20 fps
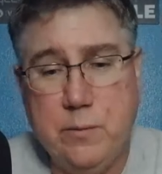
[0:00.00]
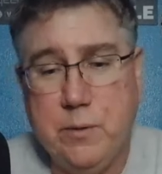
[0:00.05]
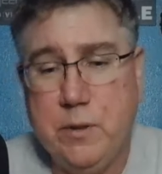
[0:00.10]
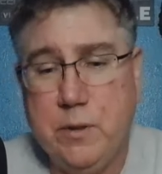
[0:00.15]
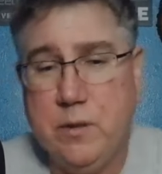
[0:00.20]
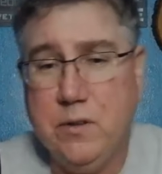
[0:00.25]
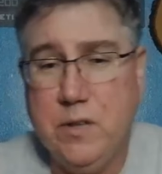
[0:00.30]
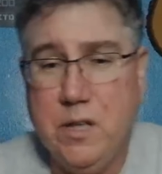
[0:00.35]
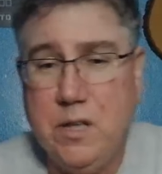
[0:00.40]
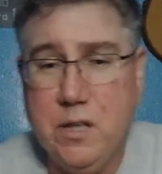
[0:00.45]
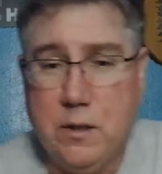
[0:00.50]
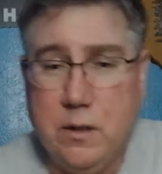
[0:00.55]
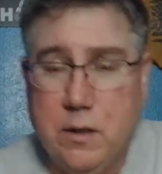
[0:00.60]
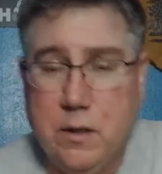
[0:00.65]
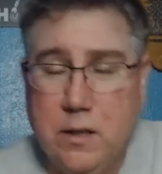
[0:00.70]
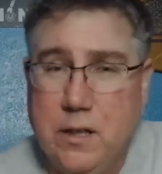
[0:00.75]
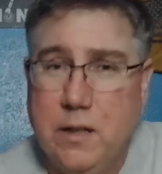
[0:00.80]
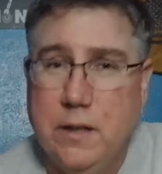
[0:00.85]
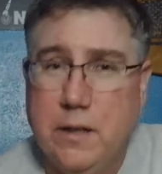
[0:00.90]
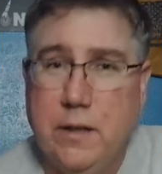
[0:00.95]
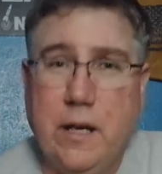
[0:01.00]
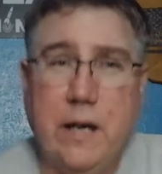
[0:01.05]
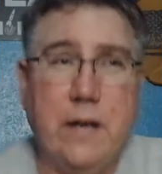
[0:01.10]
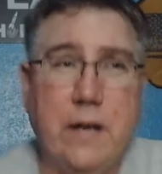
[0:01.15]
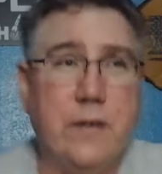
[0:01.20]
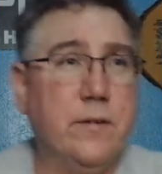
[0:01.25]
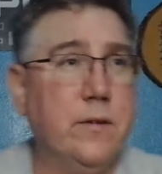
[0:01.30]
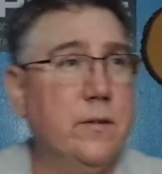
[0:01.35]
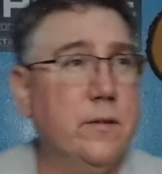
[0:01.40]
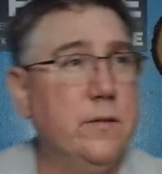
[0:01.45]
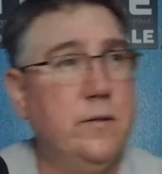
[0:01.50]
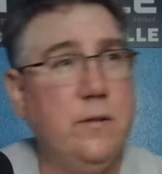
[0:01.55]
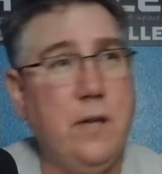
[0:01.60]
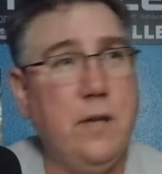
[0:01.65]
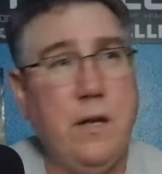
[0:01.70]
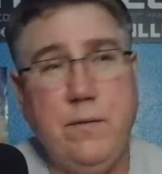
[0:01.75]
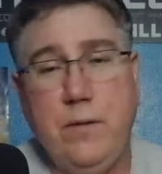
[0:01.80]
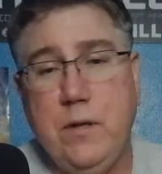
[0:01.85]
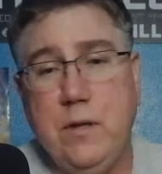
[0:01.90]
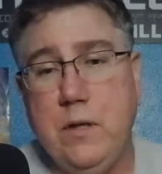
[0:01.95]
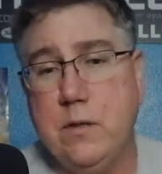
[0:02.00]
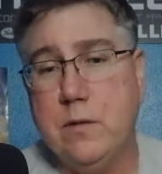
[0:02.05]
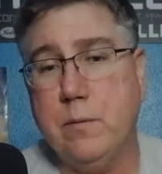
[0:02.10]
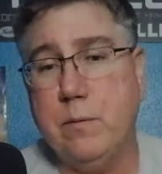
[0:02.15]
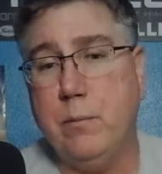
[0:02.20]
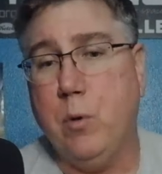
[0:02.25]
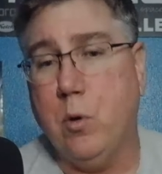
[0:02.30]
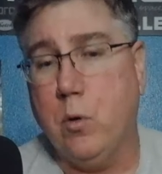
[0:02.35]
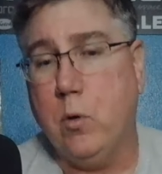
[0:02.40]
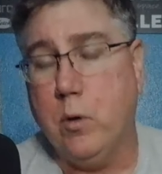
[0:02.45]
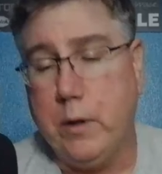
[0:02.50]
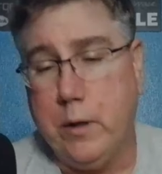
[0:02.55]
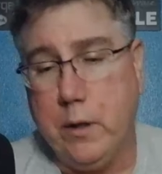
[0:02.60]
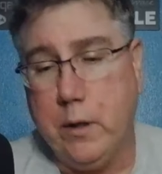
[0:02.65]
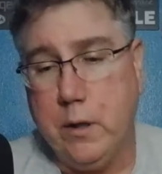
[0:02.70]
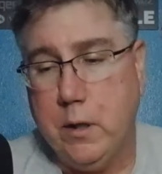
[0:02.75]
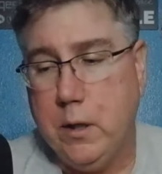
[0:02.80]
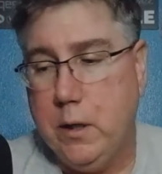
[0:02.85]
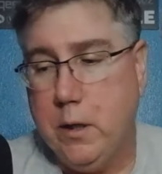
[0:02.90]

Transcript: Because again, guys, safety is important.